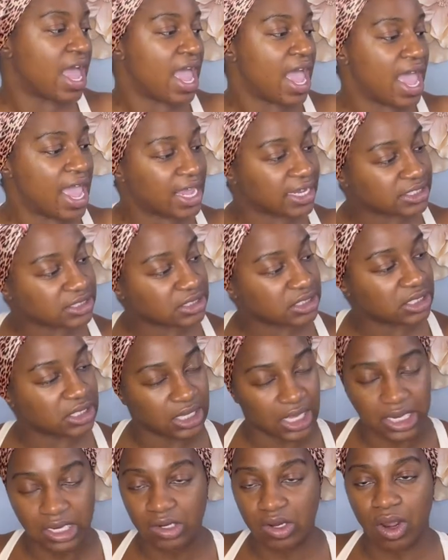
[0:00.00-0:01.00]
actually
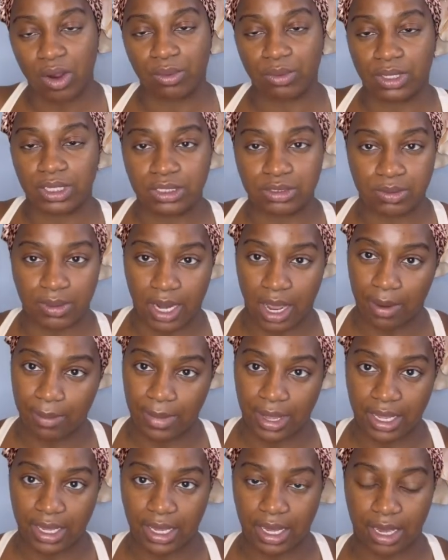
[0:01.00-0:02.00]
laying our wigs without
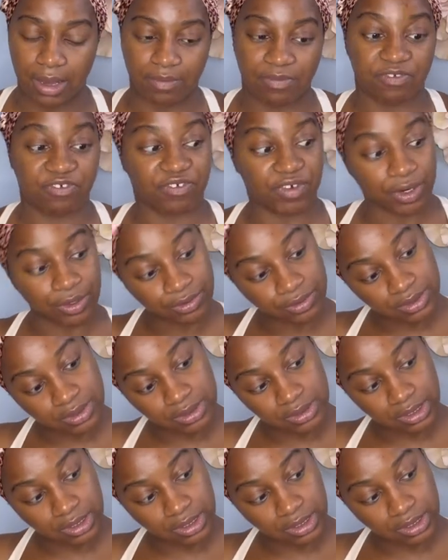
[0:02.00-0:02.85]
makeup first